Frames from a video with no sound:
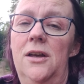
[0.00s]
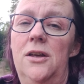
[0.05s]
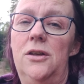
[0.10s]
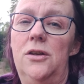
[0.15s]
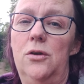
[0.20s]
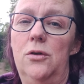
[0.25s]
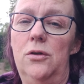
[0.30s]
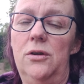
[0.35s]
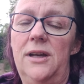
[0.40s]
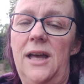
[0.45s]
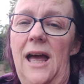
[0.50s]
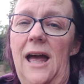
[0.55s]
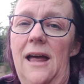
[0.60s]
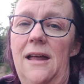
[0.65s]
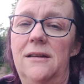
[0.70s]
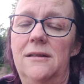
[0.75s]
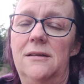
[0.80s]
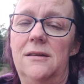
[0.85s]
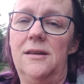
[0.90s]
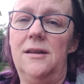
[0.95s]
You'll
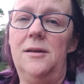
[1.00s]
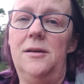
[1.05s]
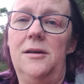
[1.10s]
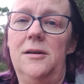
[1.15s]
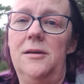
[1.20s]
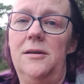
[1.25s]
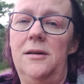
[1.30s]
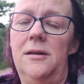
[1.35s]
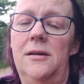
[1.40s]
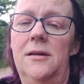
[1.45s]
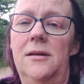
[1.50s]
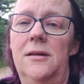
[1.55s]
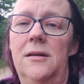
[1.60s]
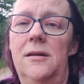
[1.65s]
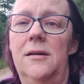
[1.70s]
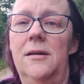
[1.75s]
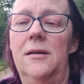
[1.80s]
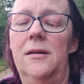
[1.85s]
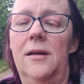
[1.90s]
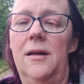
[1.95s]
get the
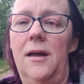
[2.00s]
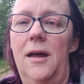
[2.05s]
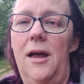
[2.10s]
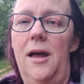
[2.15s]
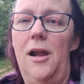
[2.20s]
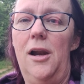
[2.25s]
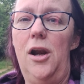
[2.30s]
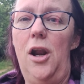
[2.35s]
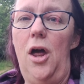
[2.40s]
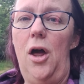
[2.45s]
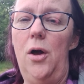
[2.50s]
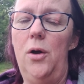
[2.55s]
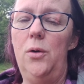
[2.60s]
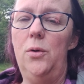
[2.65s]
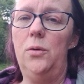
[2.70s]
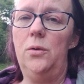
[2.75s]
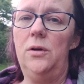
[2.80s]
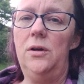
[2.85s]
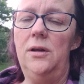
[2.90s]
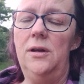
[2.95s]

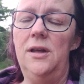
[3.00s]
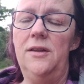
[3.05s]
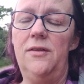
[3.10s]
loan.